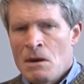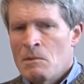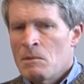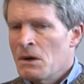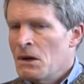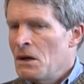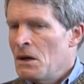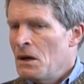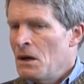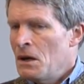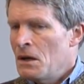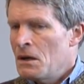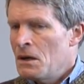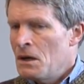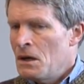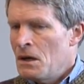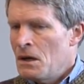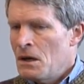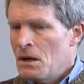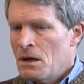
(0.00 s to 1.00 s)
when I
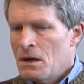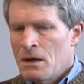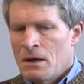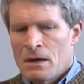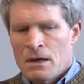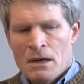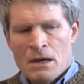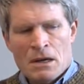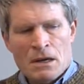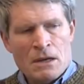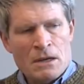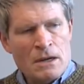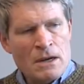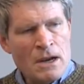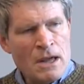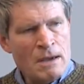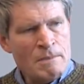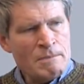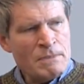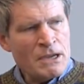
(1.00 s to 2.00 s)
uh, got on
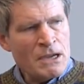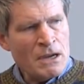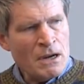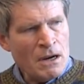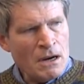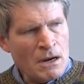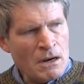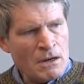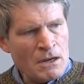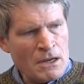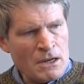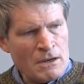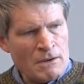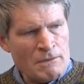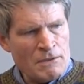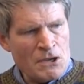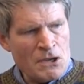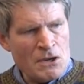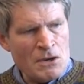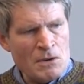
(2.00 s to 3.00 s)
an NPR
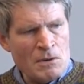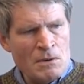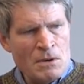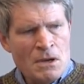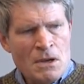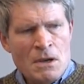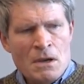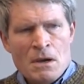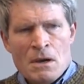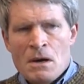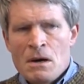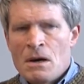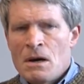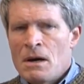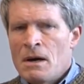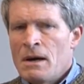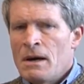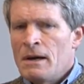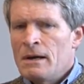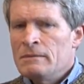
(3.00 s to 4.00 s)
interview
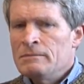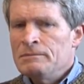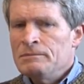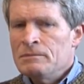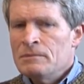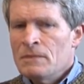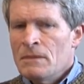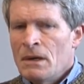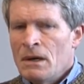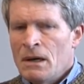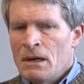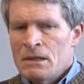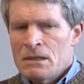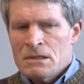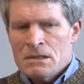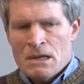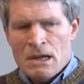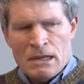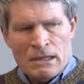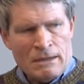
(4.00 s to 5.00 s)
um, on the
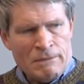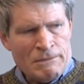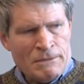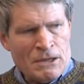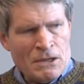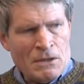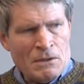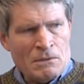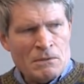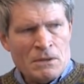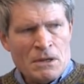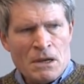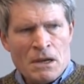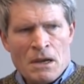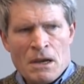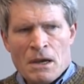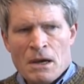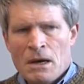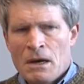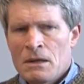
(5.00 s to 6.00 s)
telephone
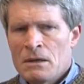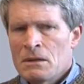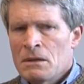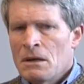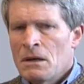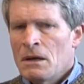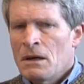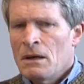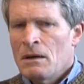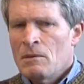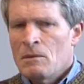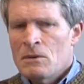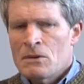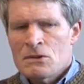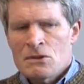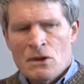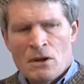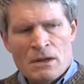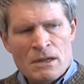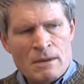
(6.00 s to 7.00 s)
and uh,
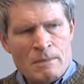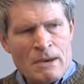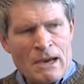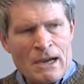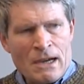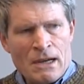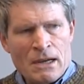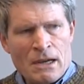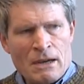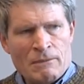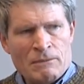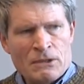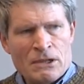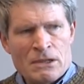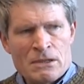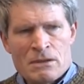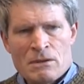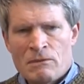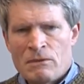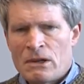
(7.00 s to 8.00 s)
was talking about
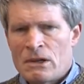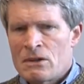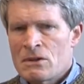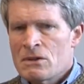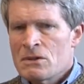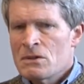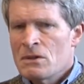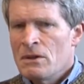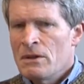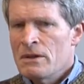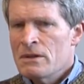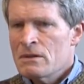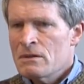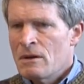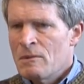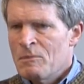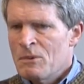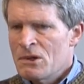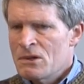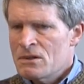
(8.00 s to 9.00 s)
conflicts of interest and these
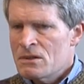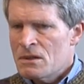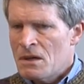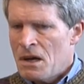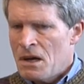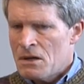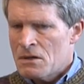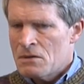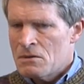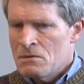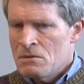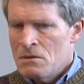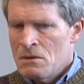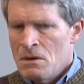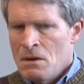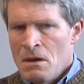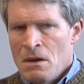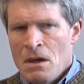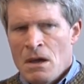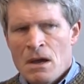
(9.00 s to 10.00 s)
criminal statutes.
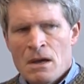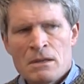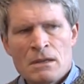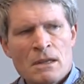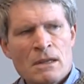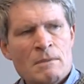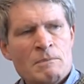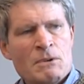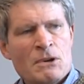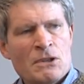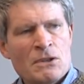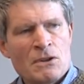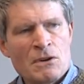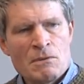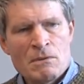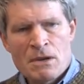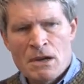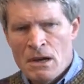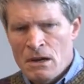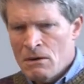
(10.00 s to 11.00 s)
And then they put
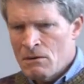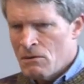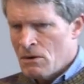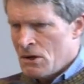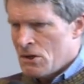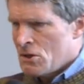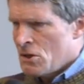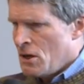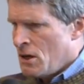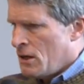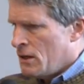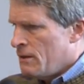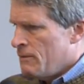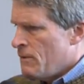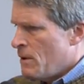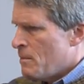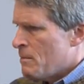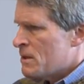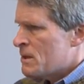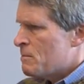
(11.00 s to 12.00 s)
Newt Gingrich on, the
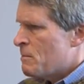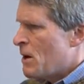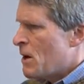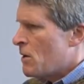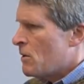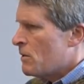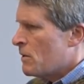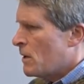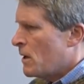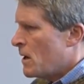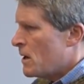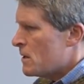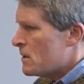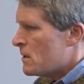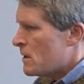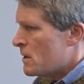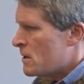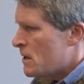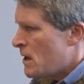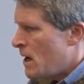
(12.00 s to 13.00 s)
former Speaker of the United
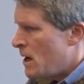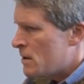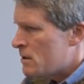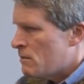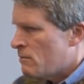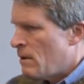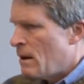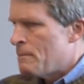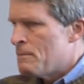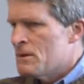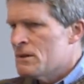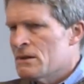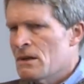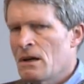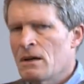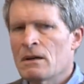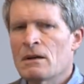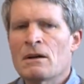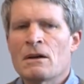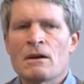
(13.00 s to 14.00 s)
States House of
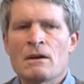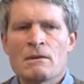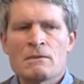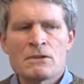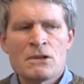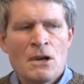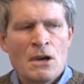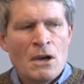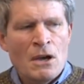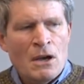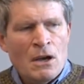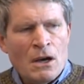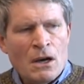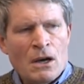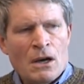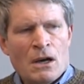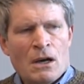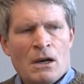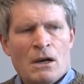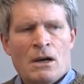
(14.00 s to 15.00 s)
Representatives, uh,
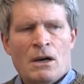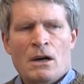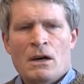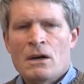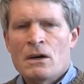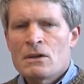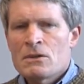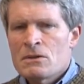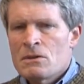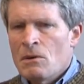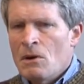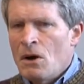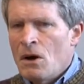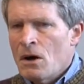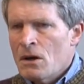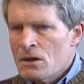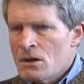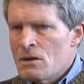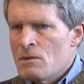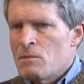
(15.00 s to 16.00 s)
uh, to
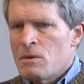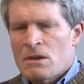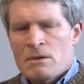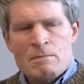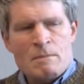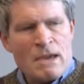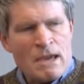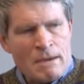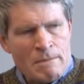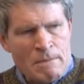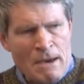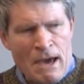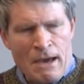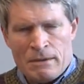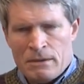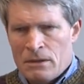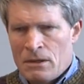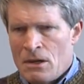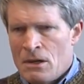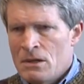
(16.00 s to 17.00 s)
argue with me
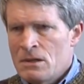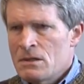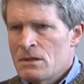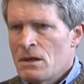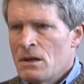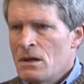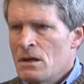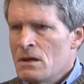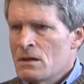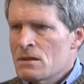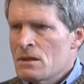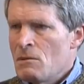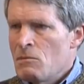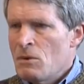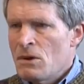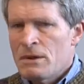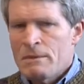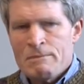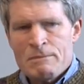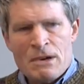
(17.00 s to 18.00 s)
about this. And he said,
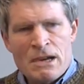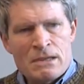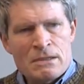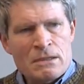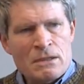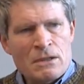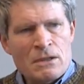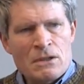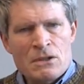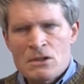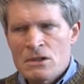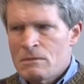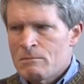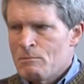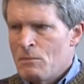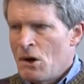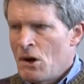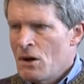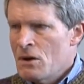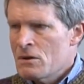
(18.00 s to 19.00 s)
well, the president can
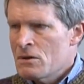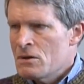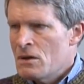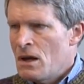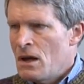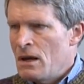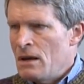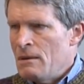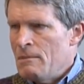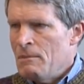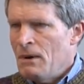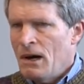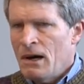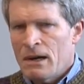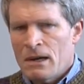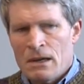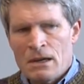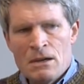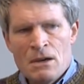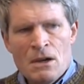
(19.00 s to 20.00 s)
just pardon
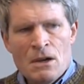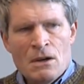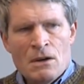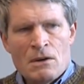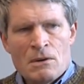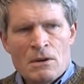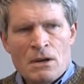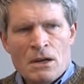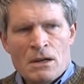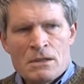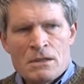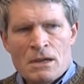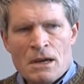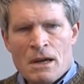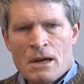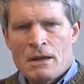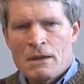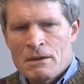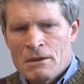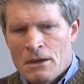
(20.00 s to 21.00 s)
anybody who does
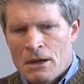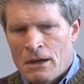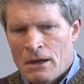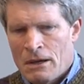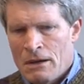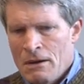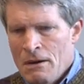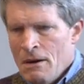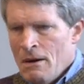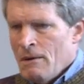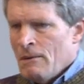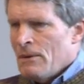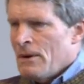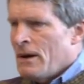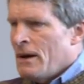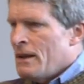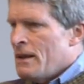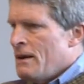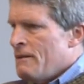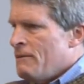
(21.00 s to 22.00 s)
anything
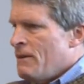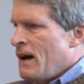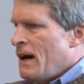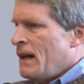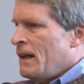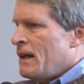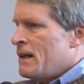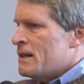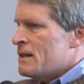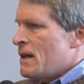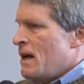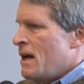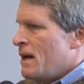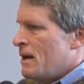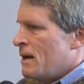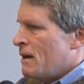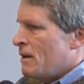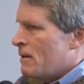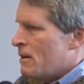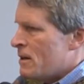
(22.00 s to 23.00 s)
uh, that violates
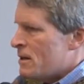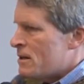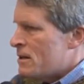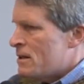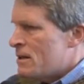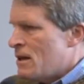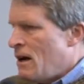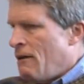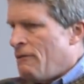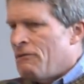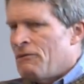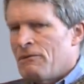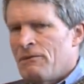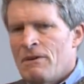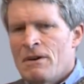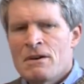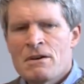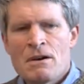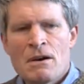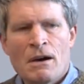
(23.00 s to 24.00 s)
any of this
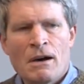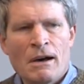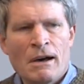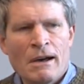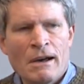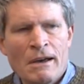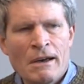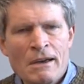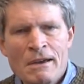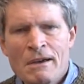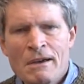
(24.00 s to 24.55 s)
stuff, uh,